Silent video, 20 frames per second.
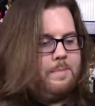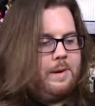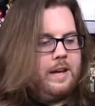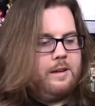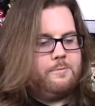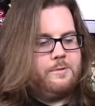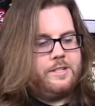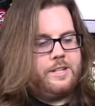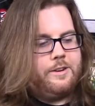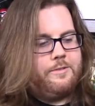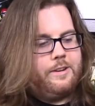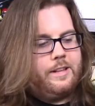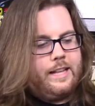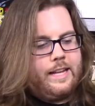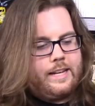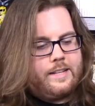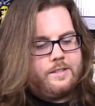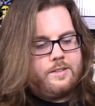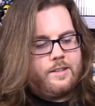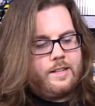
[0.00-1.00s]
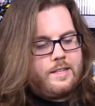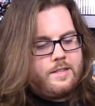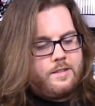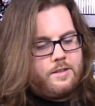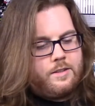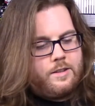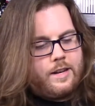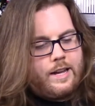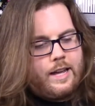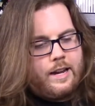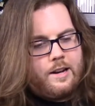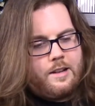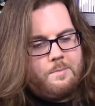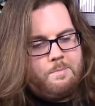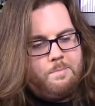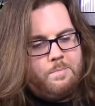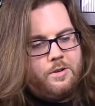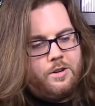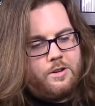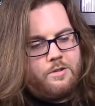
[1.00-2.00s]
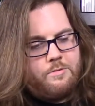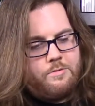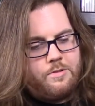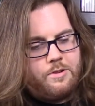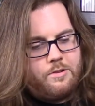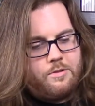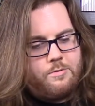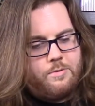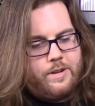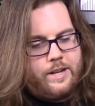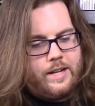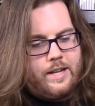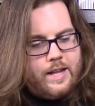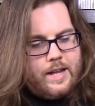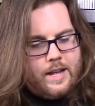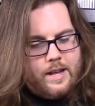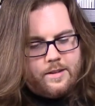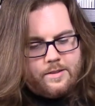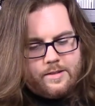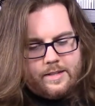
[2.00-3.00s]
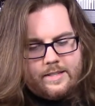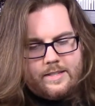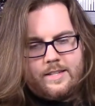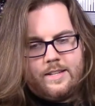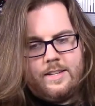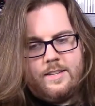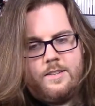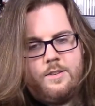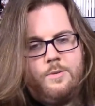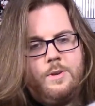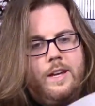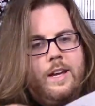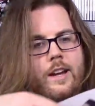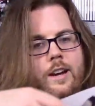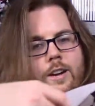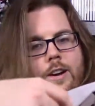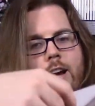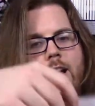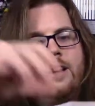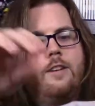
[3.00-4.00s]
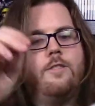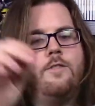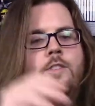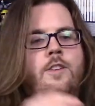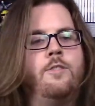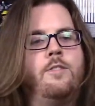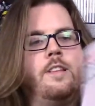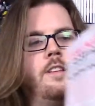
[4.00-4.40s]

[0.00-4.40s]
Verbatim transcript: pin, which I really like. So let's look at a book real quick. So let's see, so we got our interview